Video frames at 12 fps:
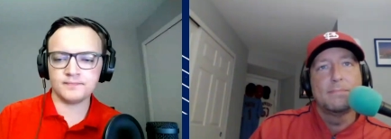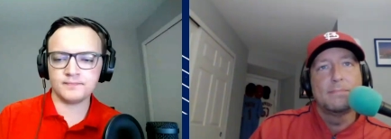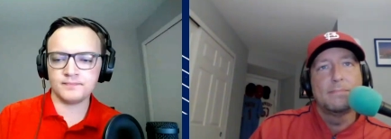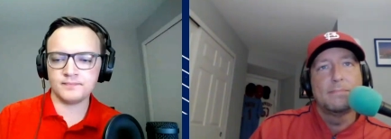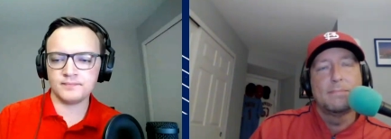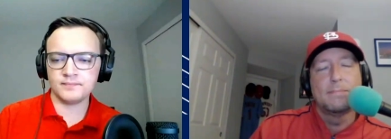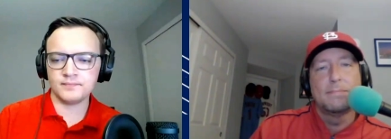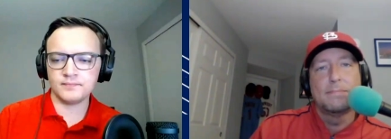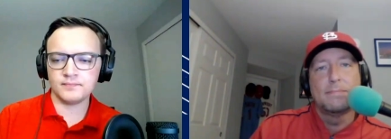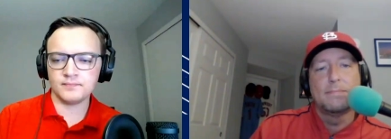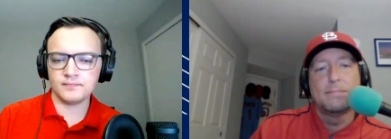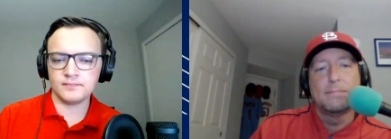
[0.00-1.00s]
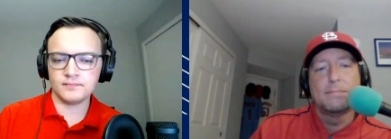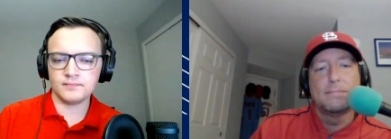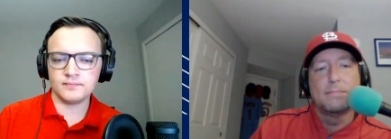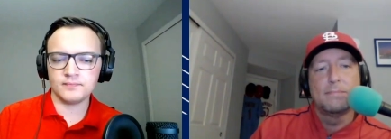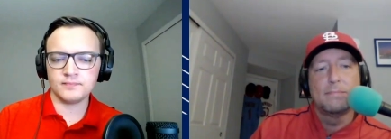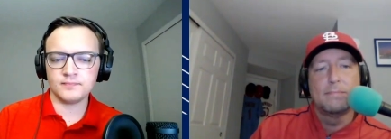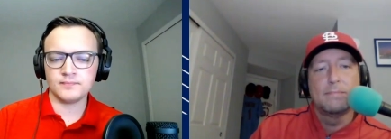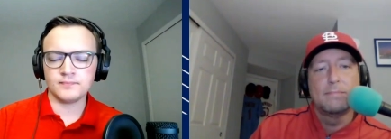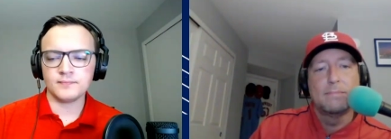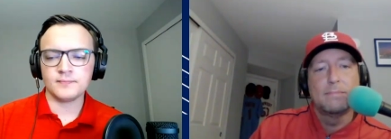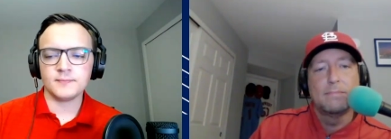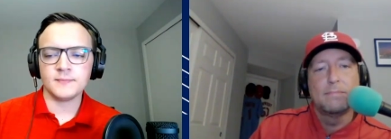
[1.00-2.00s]

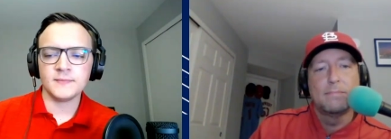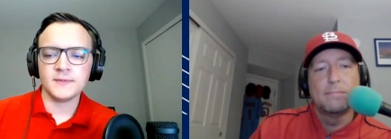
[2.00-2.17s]
(no one is talking)